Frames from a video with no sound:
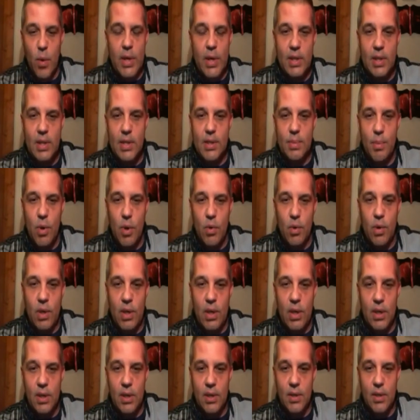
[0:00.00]
quit
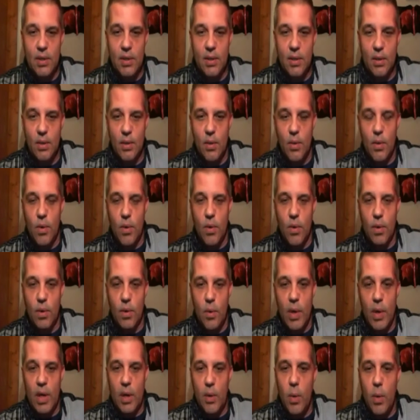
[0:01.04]
smoking or
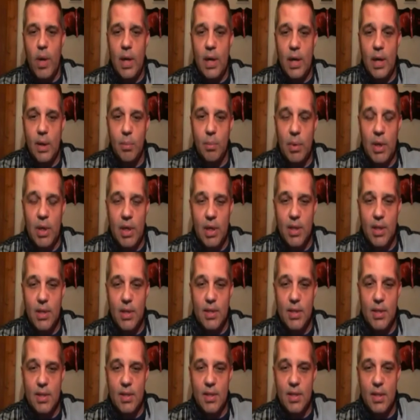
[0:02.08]
quit quitting
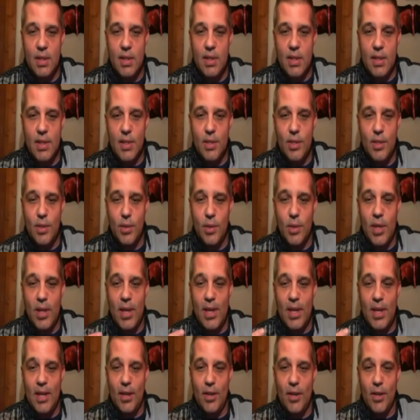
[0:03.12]
because it doesn't do you
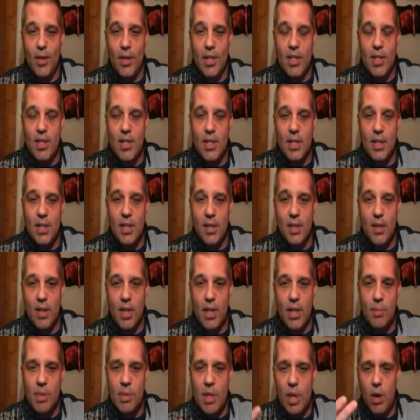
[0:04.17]
any good to sit there
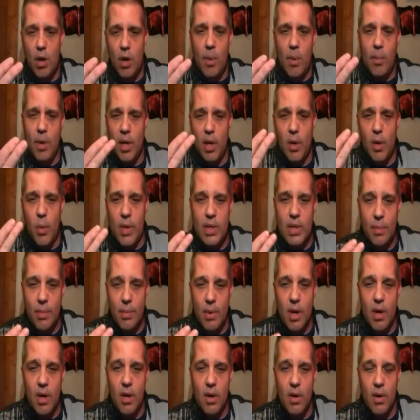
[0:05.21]
and keep saying, "Oh, I'm going to quit
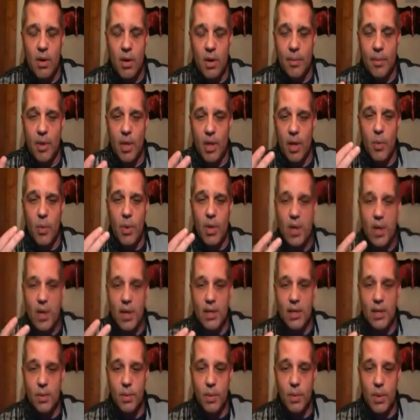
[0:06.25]
tomorrow," or "I'm going to quit
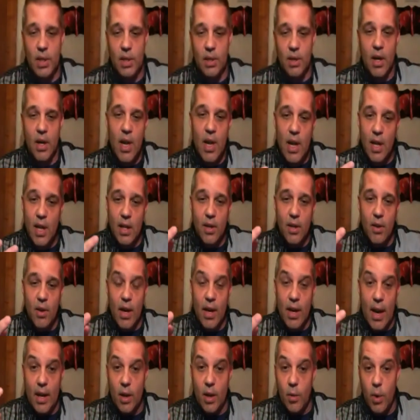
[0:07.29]
next week," or you
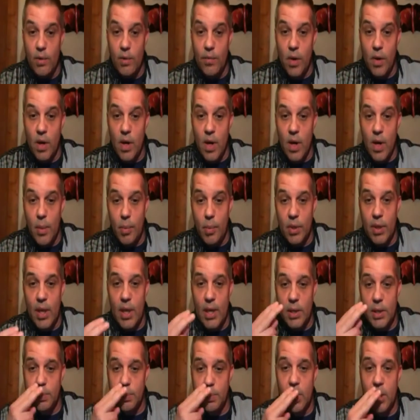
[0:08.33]
know, I, I quit for a couple
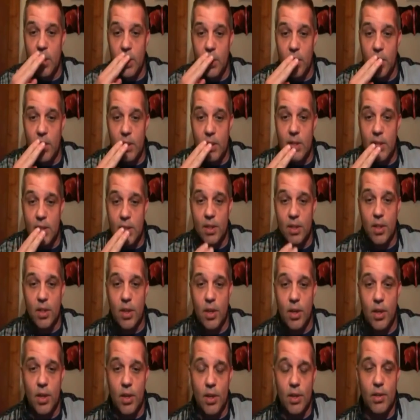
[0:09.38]
days, but you know, this isn't
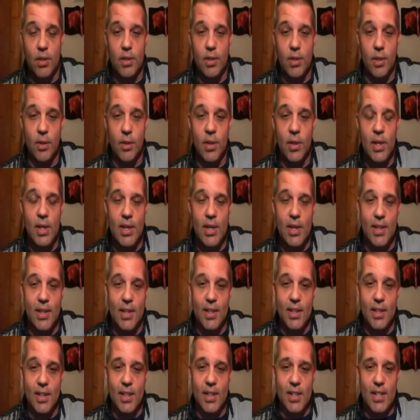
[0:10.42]
going to hurt. So
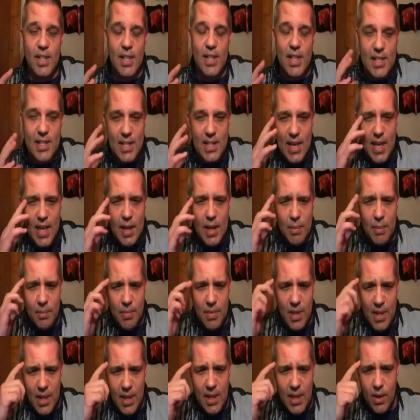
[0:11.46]
it's the
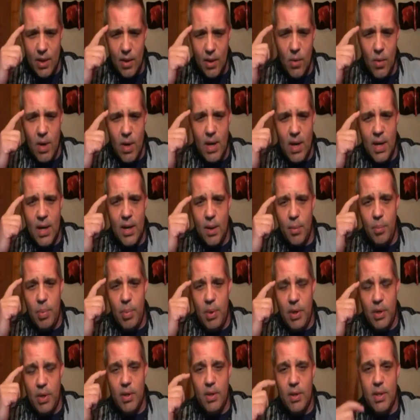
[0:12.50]
same thing going on
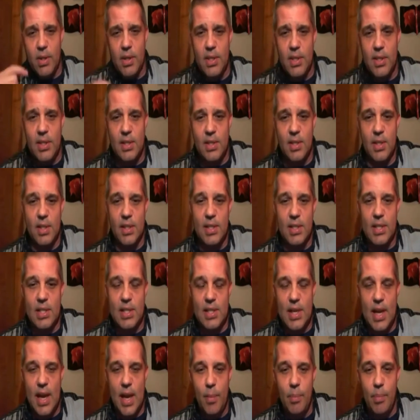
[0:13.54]
up here that's
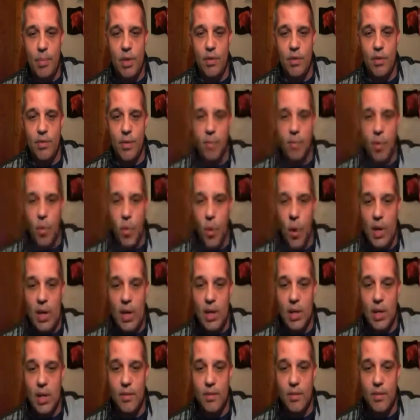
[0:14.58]
that's stopping you from
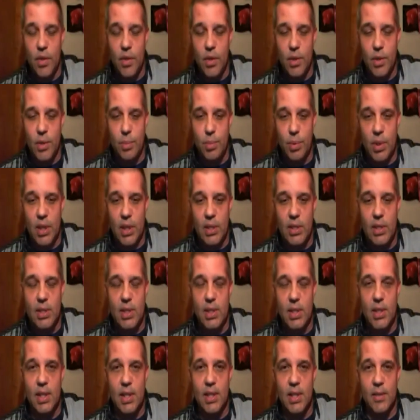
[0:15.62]
quitting in the first
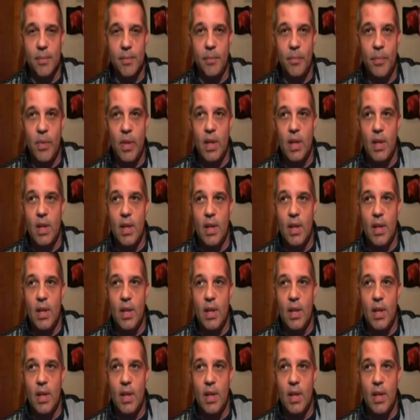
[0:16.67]
place. And